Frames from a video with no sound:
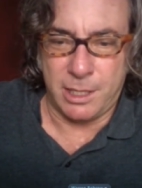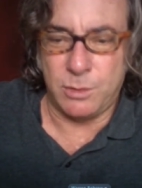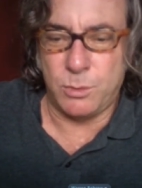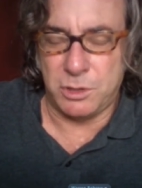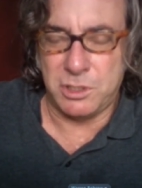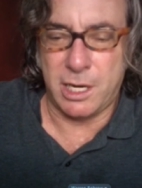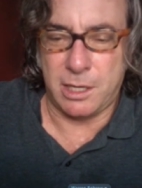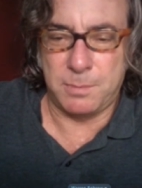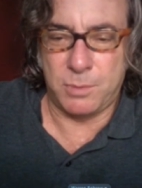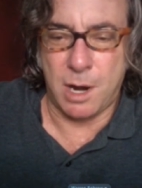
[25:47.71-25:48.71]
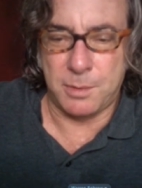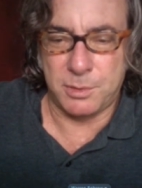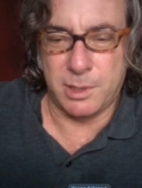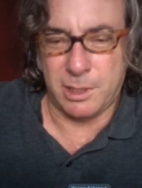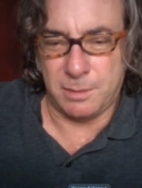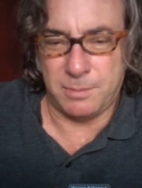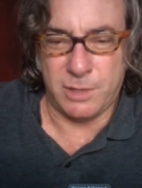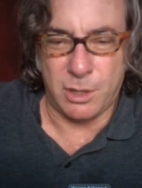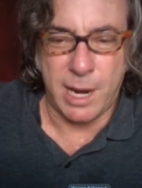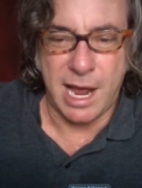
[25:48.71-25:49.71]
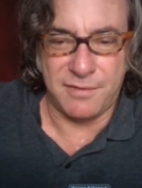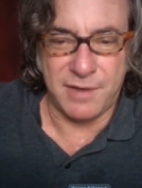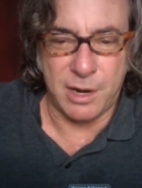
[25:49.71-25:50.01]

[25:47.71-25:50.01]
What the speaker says: it would take approximately a half